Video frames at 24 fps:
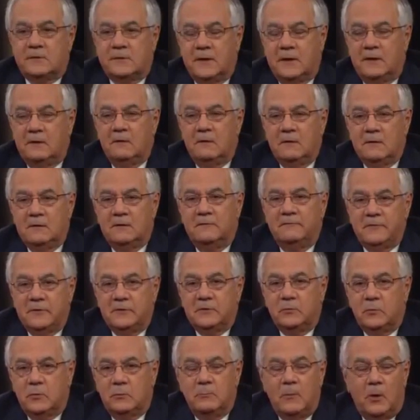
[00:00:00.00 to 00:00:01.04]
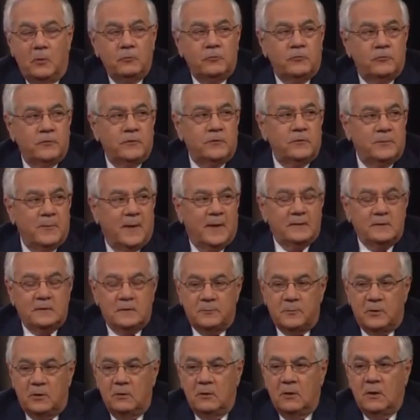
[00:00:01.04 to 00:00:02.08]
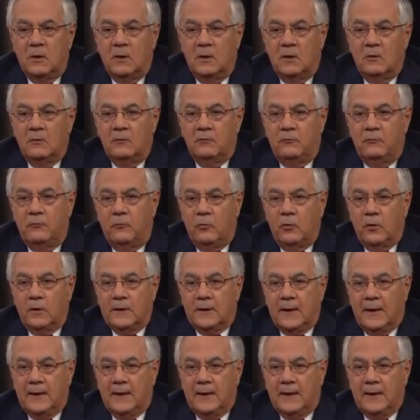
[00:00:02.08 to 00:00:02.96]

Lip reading: the single individual most responsible for